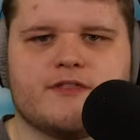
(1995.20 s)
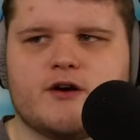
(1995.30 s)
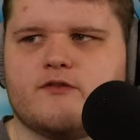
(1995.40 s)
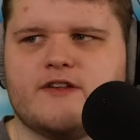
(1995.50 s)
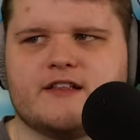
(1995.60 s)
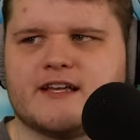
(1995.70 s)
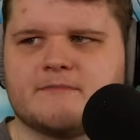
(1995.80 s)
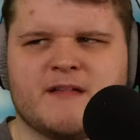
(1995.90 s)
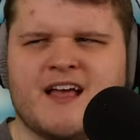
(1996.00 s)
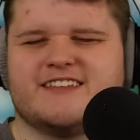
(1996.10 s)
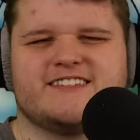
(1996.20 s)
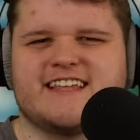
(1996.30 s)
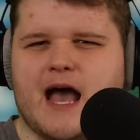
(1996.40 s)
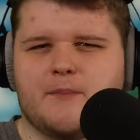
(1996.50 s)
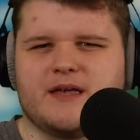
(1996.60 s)
without feeling
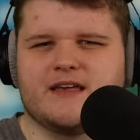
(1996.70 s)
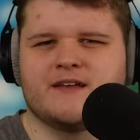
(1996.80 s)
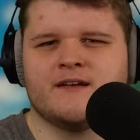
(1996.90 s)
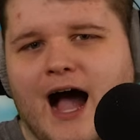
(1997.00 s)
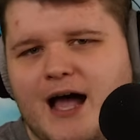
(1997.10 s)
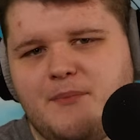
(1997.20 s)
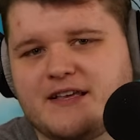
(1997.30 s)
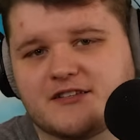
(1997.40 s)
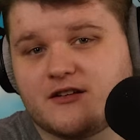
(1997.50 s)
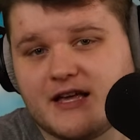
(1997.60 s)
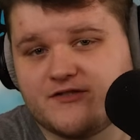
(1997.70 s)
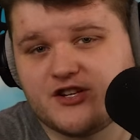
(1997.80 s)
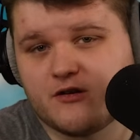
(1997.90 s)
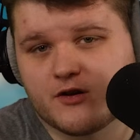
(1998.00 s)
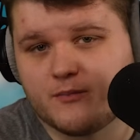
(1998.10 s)
sappy. I basically have
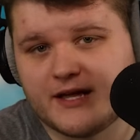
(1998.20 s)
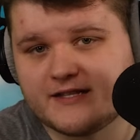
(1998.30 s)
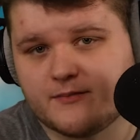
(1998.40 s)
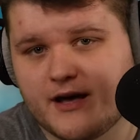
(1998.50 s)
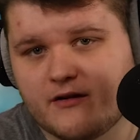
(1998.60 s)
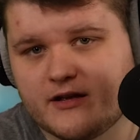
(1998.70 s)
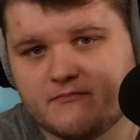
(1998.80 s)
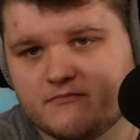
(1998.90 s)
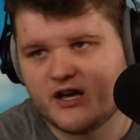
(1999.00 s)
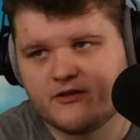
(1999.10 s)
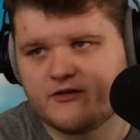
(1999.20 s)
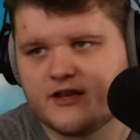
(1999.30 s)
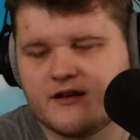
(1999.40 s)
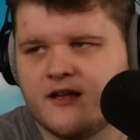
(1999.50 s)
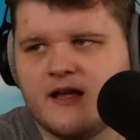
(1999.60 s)
zero complaints about it, other
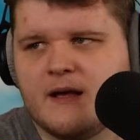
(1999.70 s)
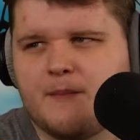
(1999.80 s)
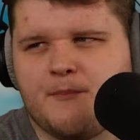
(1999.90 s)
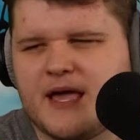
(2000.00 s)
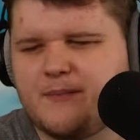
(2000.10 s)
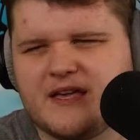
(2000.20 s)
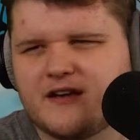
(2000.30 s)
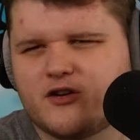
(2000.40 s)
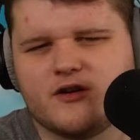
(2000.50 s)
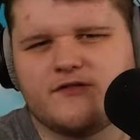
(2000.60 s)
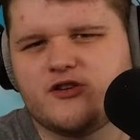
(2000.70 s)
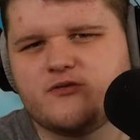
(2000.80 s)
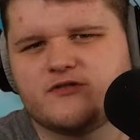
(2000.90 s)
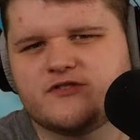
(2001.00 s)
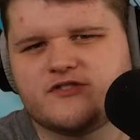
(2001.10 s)
than maybe it could have
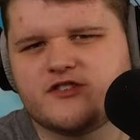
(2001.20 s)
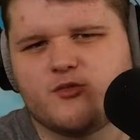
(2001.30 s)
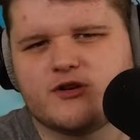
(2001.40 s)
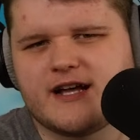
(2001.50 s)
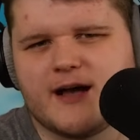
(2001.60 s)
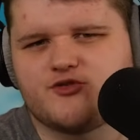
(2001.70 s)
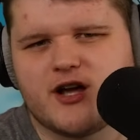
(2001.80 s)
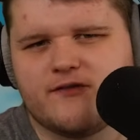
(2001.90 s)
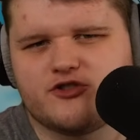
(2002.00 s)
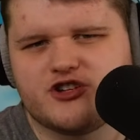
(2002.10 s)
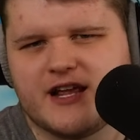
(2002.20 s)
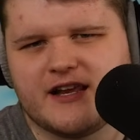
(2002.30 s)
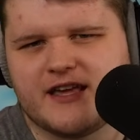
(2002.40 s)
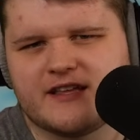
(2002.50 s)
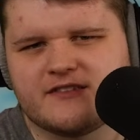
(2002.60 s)
used some more time travel
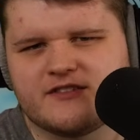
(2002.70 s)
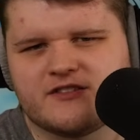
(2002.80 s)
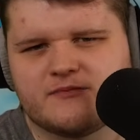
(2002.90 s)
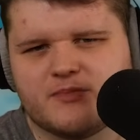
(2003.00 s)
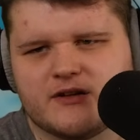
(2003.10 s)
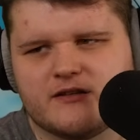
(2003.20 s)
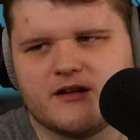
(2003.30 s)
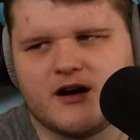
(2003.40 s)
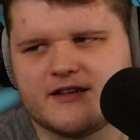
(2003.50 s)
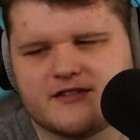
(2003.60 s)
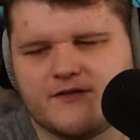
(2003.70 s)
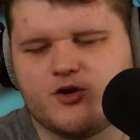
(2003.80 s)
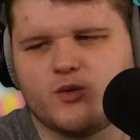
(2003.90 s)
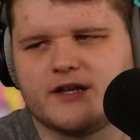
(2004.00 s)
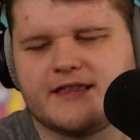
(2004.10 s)
shenanigans, but honestly, if
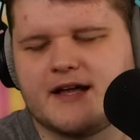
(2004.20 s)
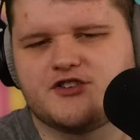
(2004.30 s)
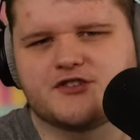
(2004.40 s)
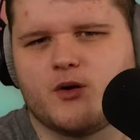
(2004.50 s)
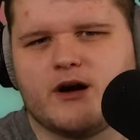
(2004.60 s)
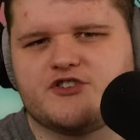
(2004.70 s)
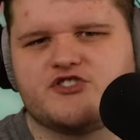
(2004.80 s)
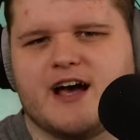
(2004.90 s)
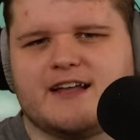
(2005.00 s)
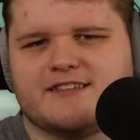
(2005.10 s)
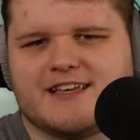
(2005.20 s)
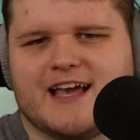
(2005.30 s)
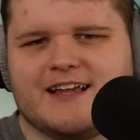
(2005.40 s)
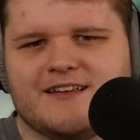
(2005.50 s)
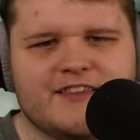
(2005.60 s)
you want that, just go watch Steins
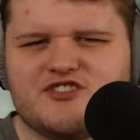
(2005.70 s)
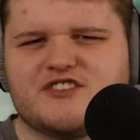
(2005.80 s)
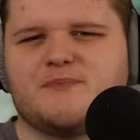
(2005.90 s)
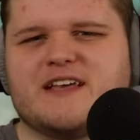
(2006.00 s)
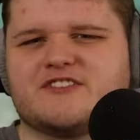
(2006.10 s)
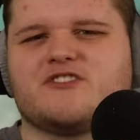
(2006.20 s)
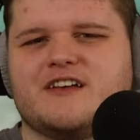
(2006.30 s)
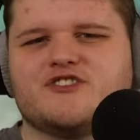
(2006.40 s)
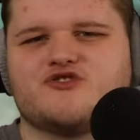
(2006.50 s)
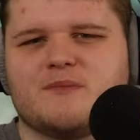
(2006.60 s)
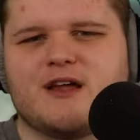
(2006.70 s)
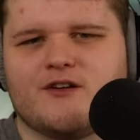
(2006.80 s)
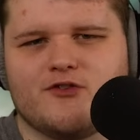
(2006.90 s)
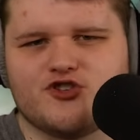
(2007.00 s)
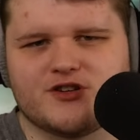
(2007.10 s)
Gate. This is basically a stripped
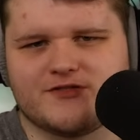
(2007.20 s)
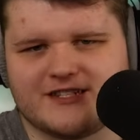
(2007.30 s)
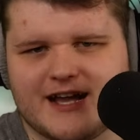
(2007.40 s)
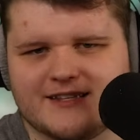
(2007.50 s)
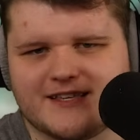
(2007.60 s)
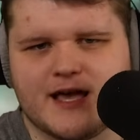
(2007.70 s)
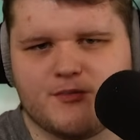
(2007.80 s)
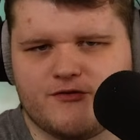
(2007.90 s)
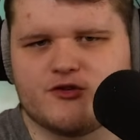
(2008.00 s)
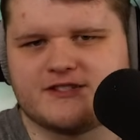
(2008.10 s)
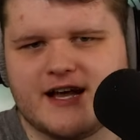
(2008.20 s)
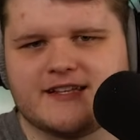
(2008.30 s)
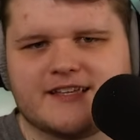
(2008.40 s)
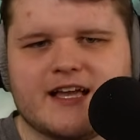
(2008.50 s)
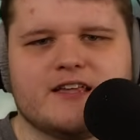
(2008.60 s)
down version of Steins Gate before
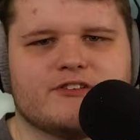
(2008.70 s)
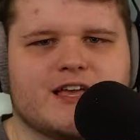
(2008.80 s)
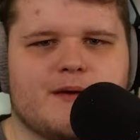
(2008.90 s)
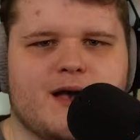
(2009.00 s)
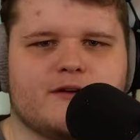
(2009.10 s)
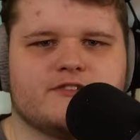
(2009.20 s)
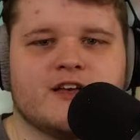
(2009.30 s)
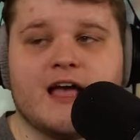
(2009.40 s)
Steins Gate even came out.